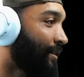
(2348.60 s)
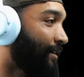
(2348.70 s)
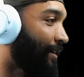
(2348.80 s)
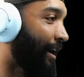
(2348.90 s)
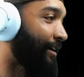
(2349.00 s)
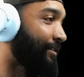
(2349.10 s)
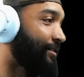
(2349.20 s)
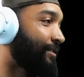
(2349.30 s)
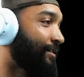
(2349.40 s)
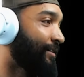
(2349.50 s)

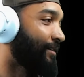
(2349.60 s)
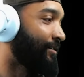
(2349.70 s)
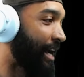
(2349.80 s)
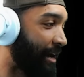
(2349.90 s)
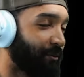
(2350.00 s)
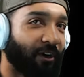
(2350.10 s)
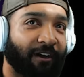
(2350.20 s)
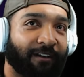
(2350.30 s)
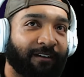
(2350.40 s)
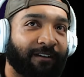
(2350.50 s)
Lights, camera,
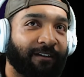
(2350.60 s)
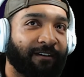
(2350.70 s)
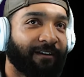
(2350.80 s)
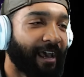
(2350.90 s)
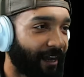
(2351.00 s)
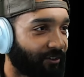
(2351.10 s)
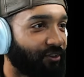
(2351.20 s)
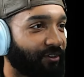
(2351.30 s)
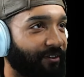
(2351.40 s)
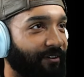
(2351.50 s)

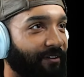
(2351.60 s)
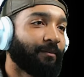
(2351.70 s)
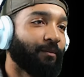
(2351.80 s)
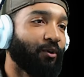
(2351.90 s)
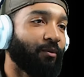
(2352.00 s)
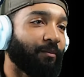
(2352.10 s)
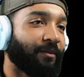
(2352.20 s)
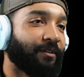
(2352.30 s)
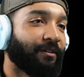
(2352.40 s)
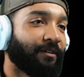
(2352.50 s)
action. Boom.
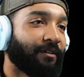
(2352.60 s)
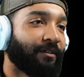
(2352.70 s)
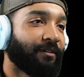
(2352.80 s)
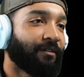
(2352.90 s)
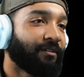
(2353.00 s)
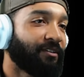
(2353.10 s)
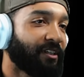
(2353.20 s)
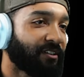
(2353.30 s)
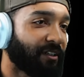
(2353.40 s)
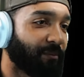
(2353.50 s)

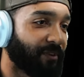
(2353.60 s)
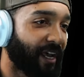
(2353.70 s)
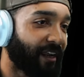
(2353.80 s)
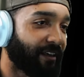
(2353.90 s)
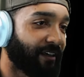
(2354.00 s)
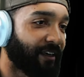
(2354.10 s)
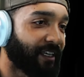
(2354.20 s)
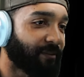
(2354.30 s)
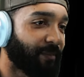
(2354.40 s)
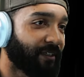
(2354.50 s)
System data
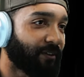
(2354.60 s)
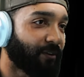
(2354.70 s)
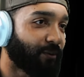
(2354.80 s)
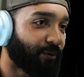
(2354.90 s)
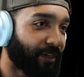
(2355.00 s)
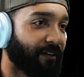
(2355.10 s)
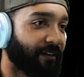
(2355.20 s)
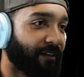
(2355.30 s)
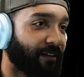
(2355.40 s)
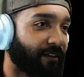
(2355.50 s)
has been
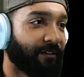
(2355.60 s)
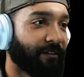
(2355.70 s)
created.